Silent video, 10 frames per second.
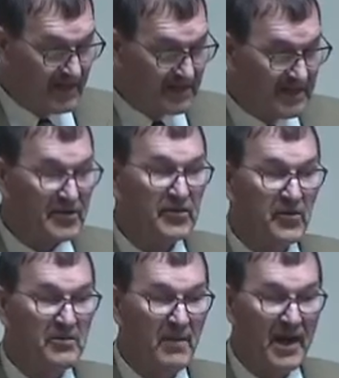that through
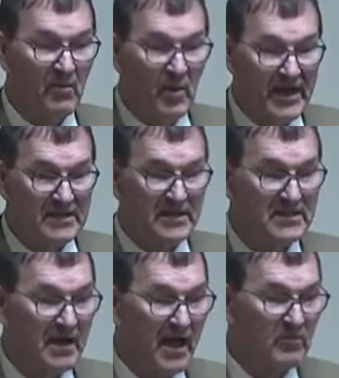my weakness,
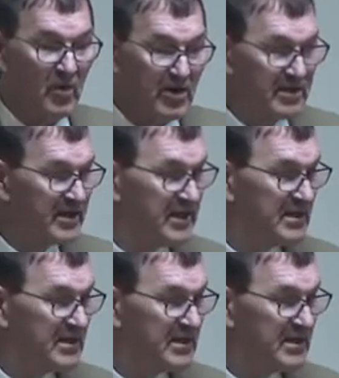God worked.